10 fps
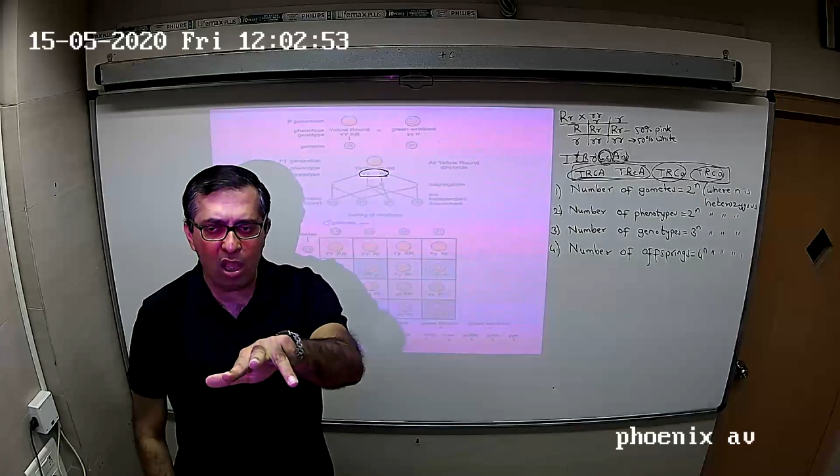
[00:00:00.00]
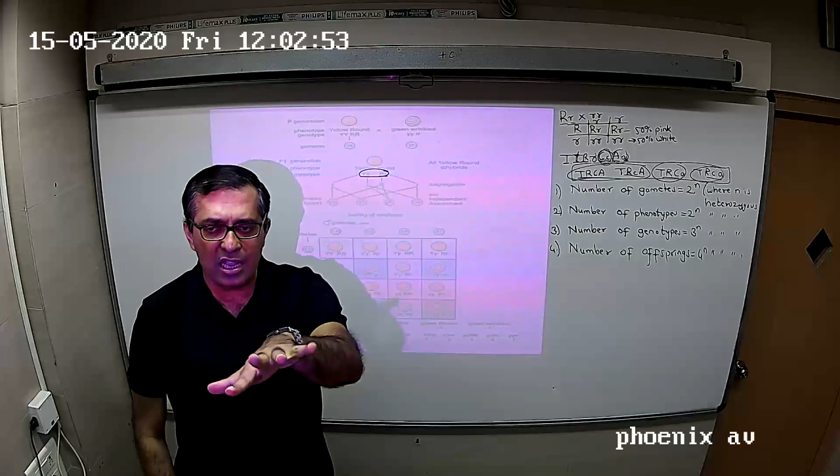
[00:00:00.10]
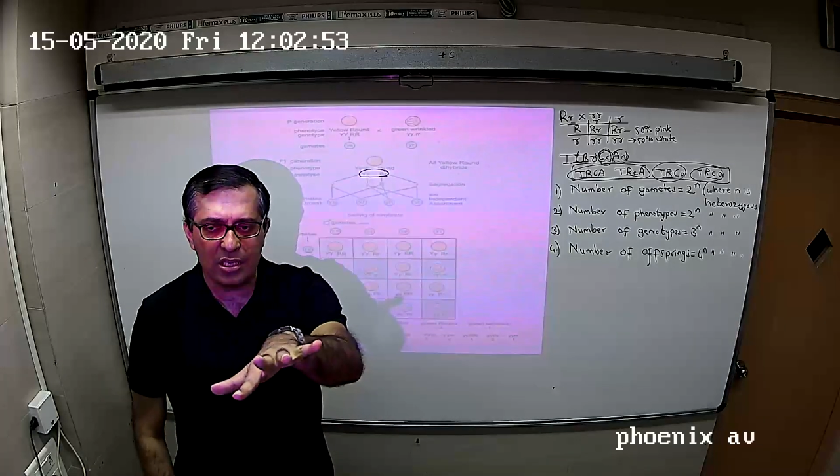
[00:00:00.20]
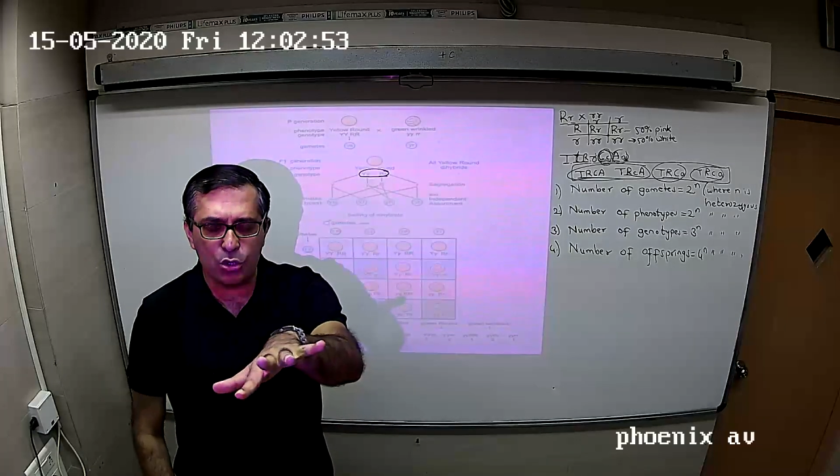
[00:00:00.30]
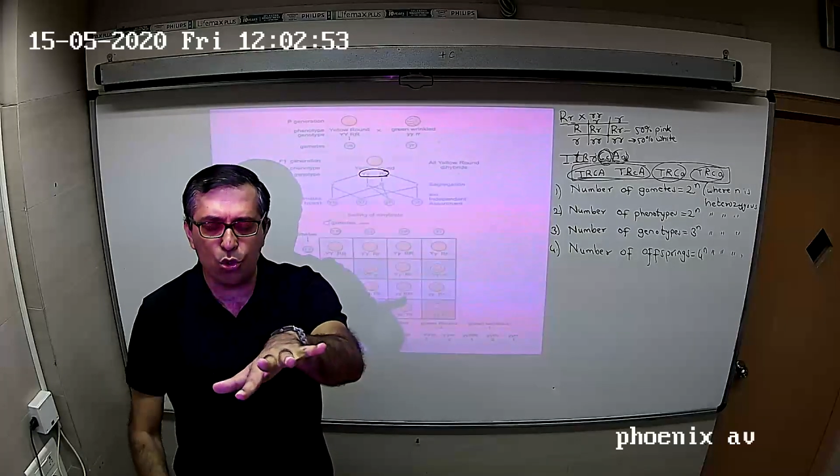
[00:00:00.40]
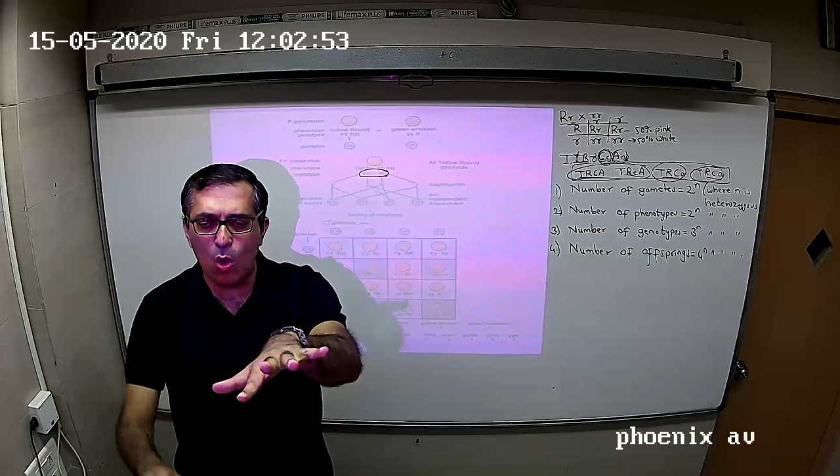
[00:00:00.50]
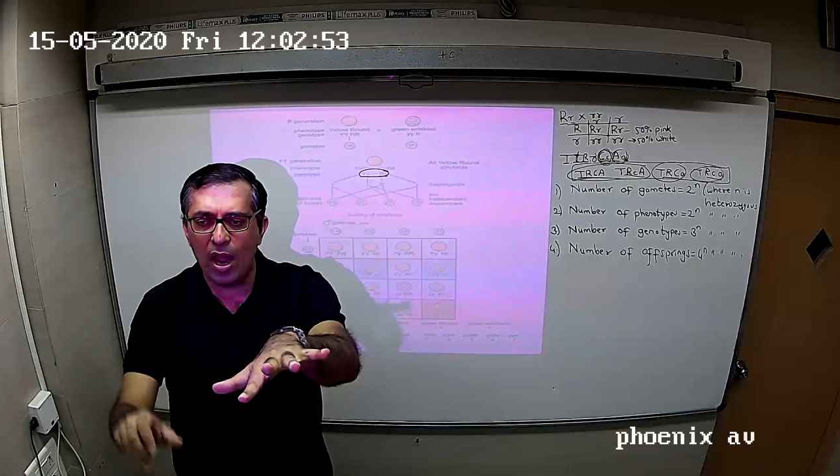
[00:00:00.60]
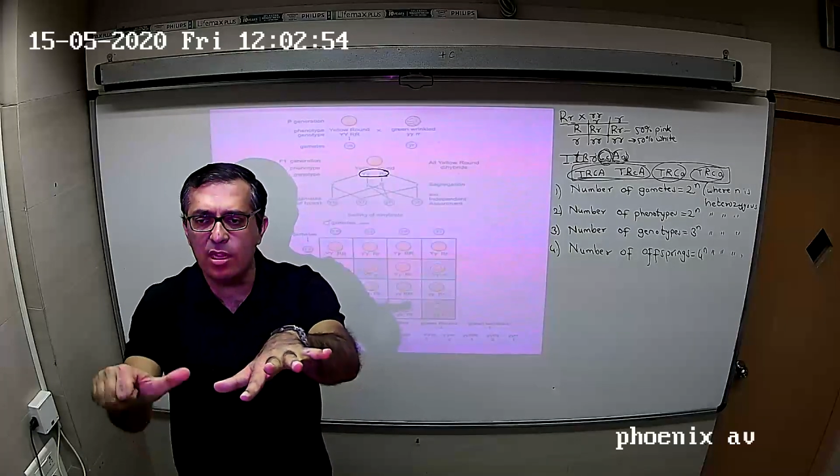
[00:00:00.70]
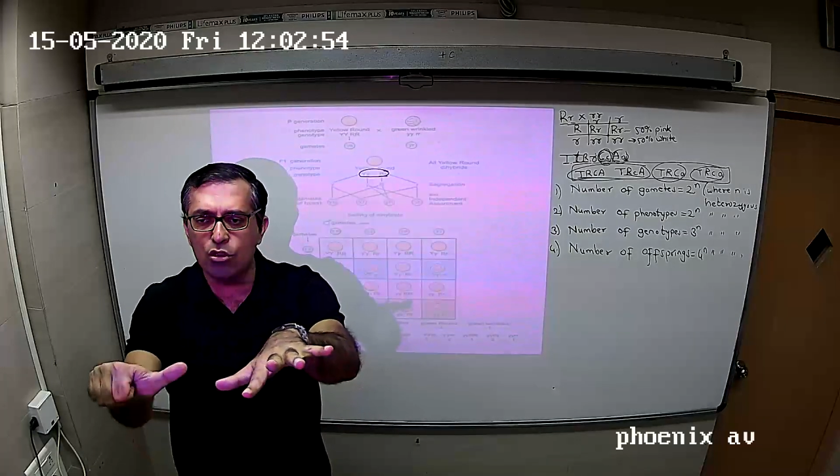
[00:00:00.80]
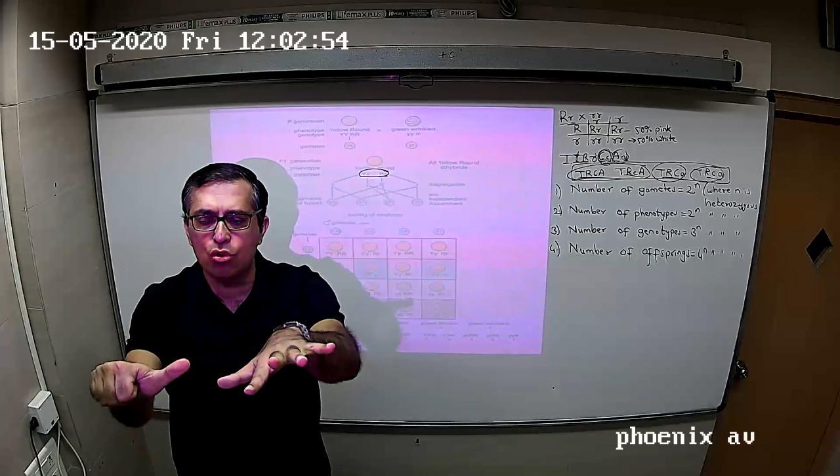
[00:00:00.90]
is to
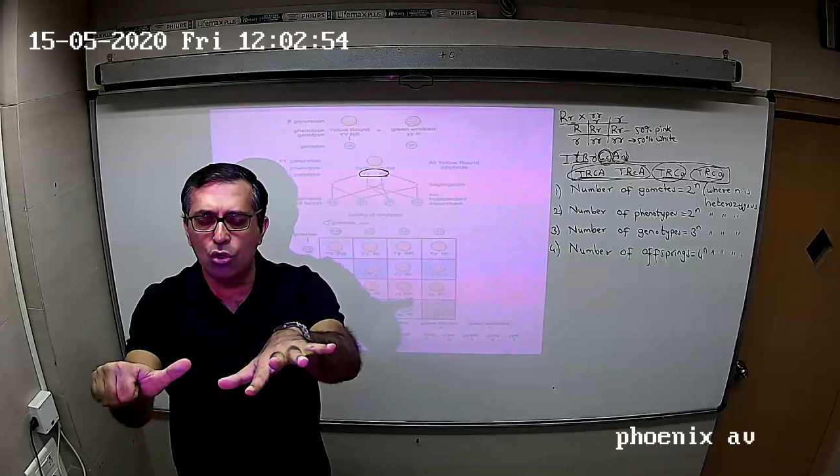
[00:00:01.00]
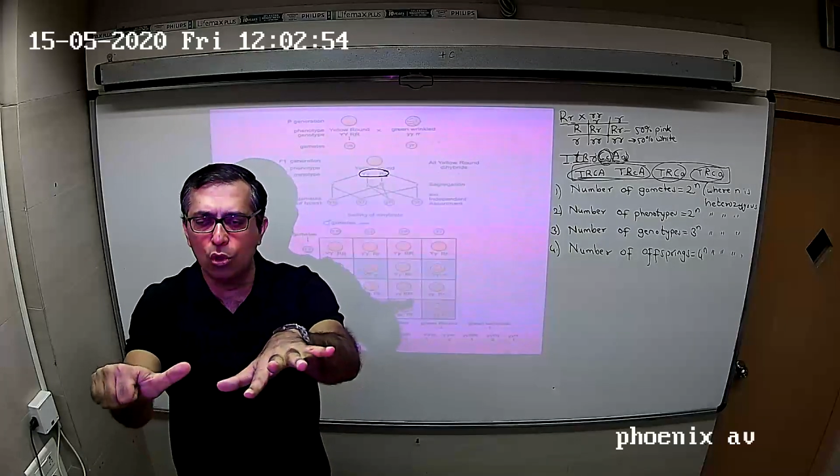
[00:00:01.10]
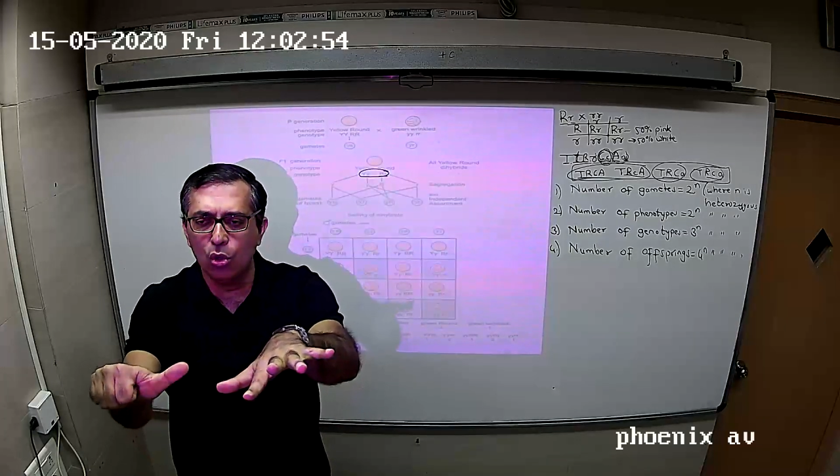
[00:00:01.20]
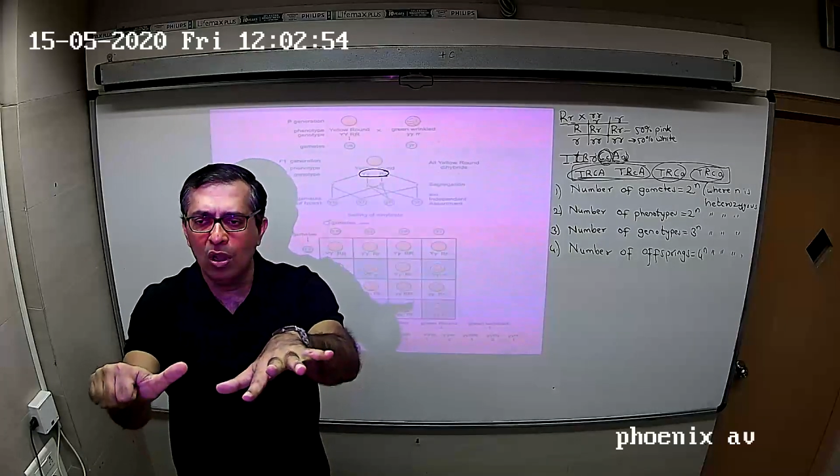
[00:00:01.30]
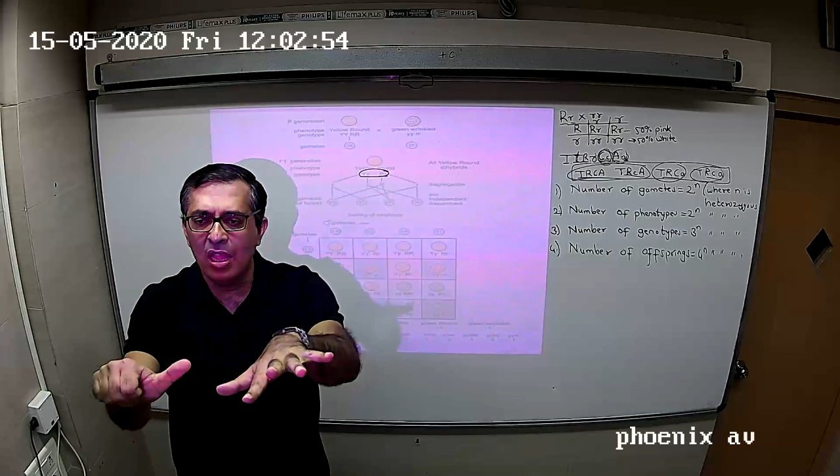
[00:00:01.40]
1 is to 2